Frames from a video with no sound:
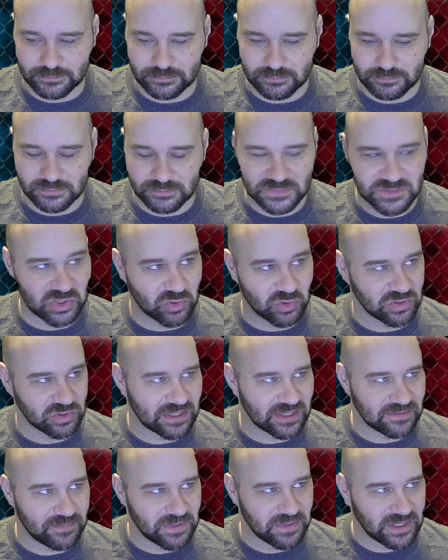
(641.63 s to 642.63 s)
George
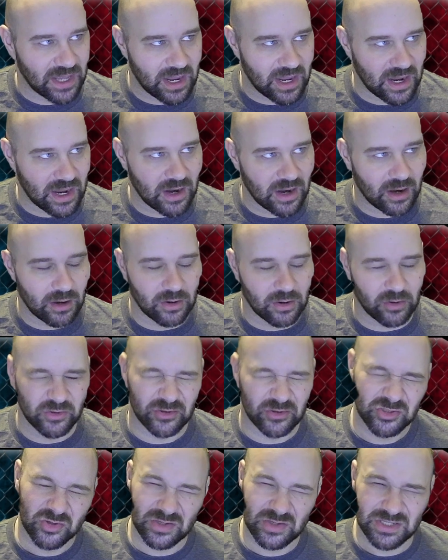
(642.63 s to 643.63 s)
St. Pierre, although
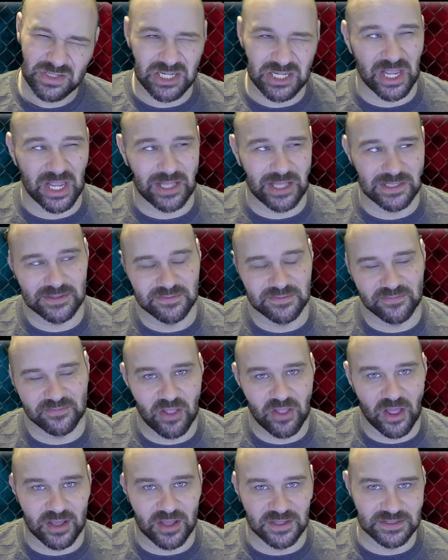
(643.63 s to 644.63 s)
George actually had some
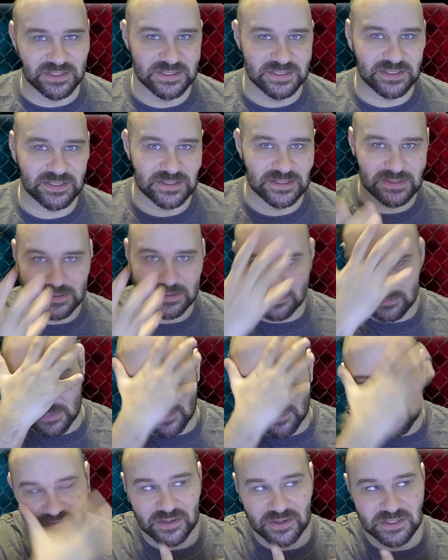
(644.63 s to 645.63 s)
flaws in the sense that the
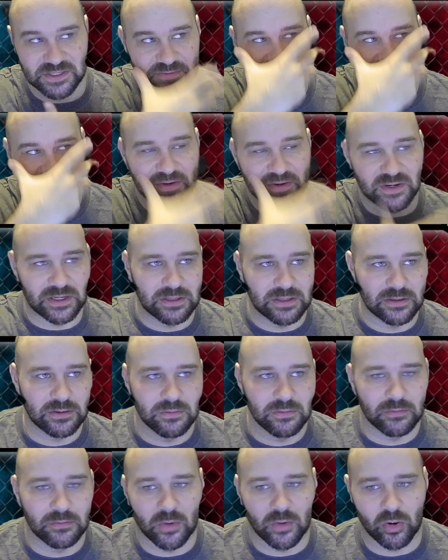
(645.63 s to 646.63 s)
face was very
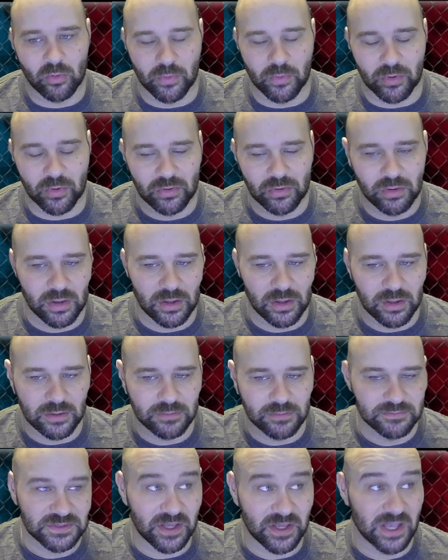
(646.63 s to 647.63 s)
remarkable.
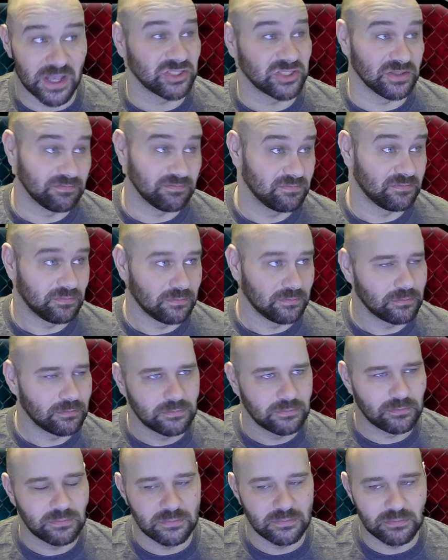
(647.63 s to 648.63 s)
So actually,
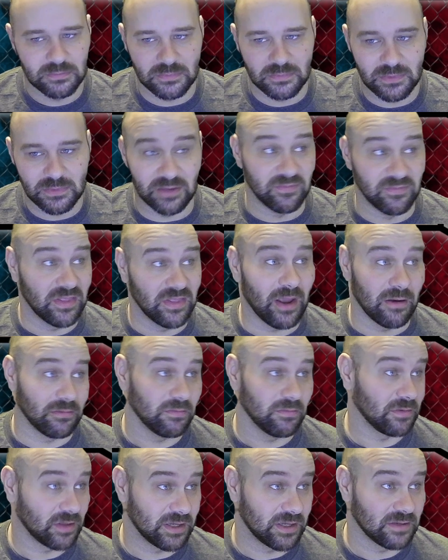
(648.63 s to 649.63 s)
even there,
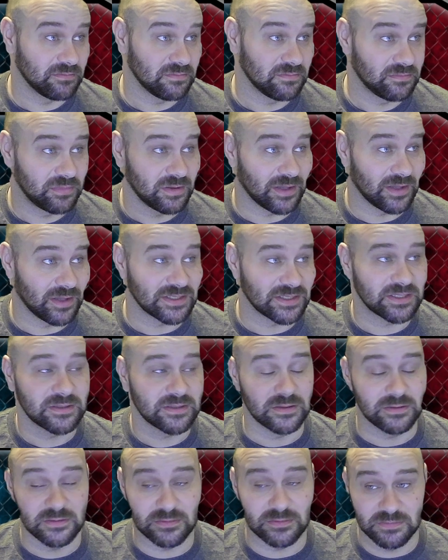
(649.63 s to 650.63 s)
classic,
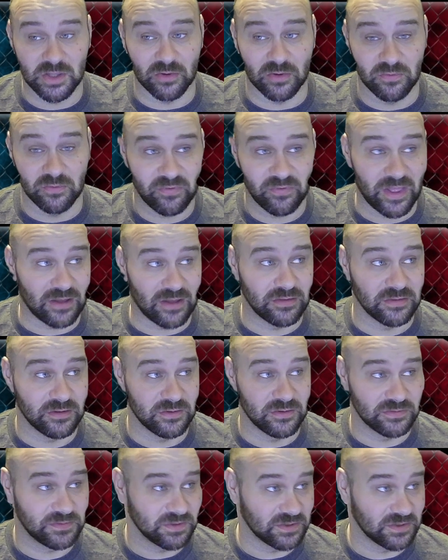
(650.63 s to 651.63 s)
flaw.
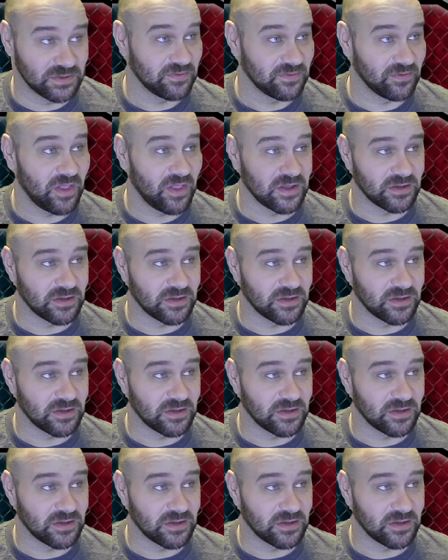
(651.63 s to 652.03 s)
There's a flaw.